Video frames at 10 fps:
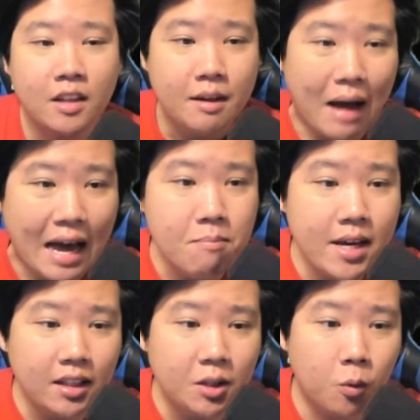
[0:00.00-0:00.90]
I
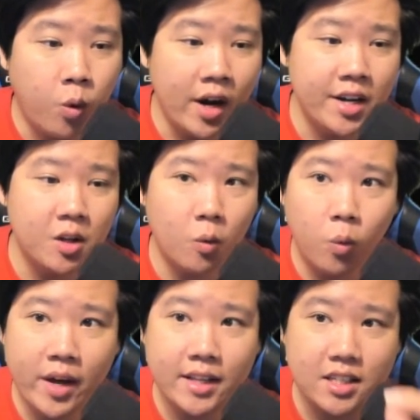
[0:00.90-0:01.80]
mainly run
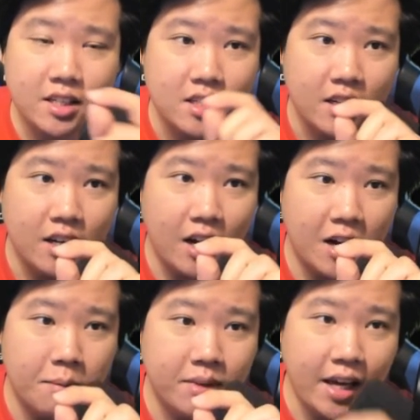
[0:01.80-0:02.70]
with
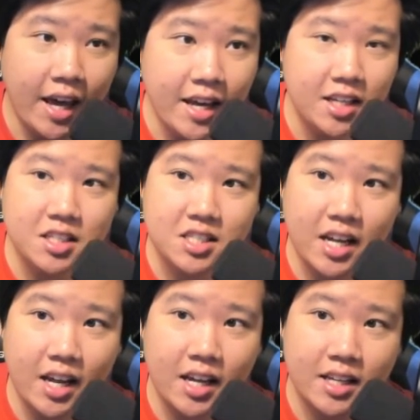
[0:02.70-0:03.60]
the Hades
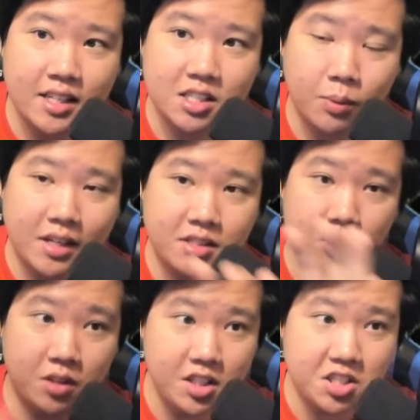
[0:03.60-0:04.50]
and as well as the
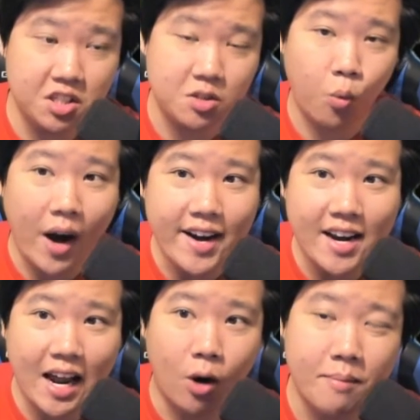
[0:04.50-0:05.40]
Odysseus. Right
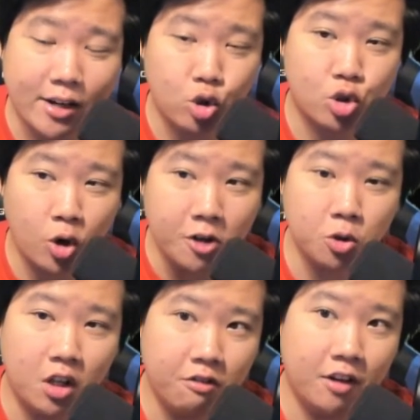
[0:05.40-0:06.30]
now, I'm actually trying to
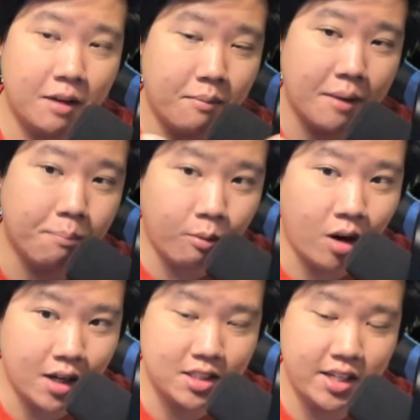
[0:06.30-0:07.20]
level up my
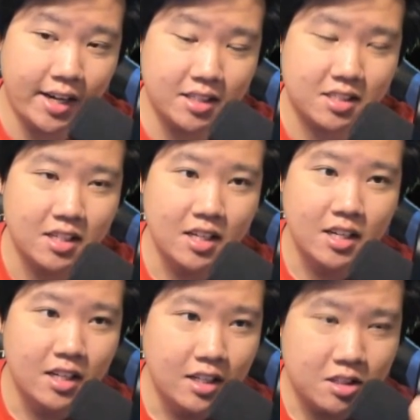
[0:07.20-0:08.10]
Brontes.
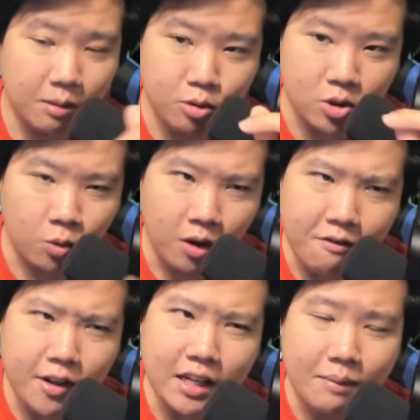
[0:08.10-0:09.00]
So I'm
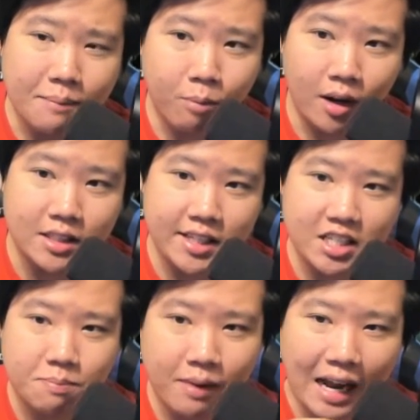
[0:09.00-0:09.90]
leveling up my
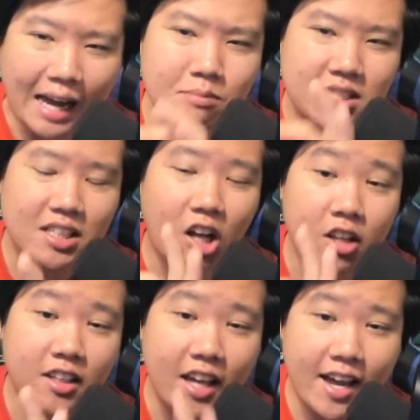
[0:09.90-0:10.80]
Brontes, I'm still
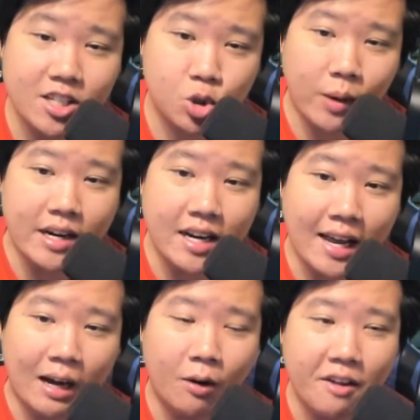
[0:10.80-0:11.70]
on the edge right
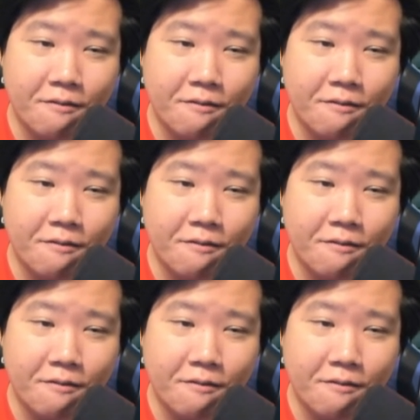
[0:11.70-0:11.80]
now if